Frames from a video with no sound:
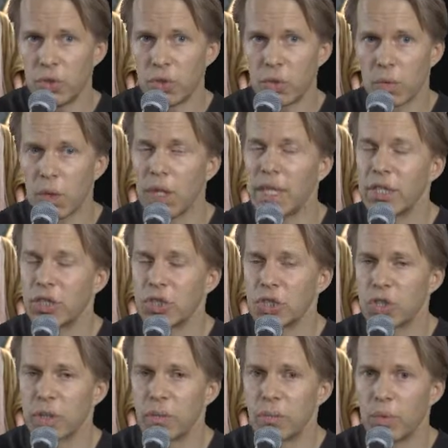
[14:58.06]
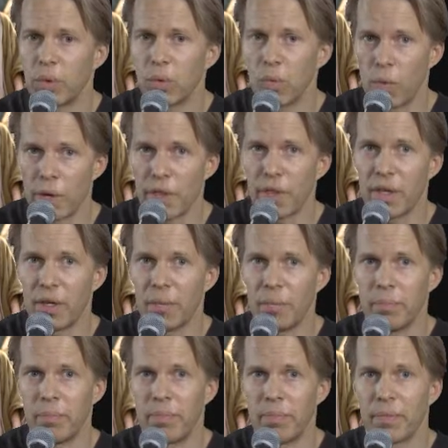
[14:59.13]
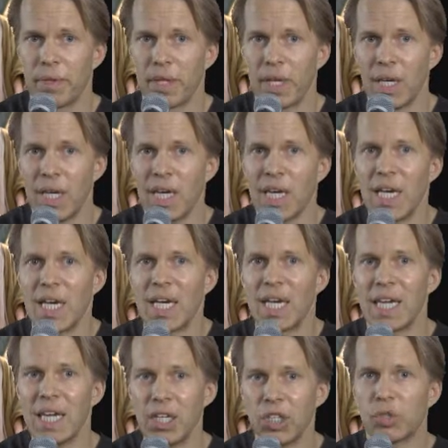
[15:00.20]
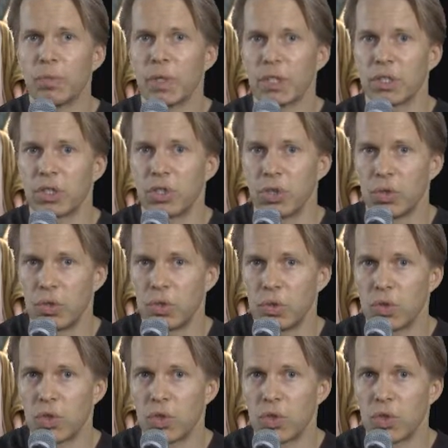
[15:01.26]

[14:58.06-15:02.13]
a relationship with Him. Each must choose